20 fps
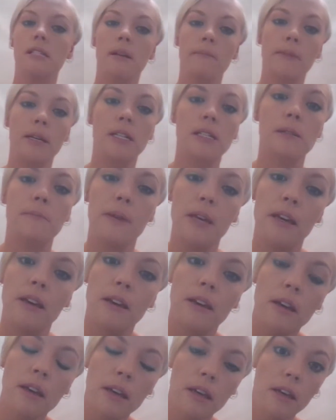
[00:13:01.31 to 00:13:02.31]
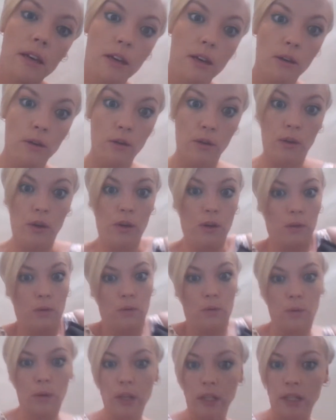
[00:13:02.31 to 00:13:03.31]
something to be
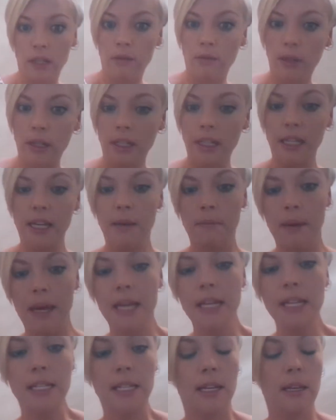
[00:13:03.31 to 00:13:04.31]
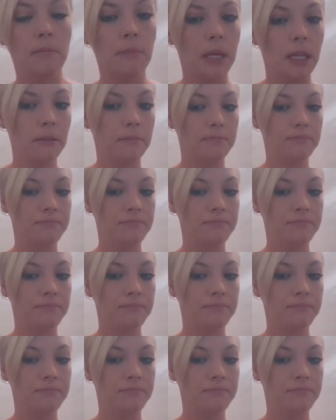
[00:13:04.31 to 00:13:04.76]
really, really amazing, but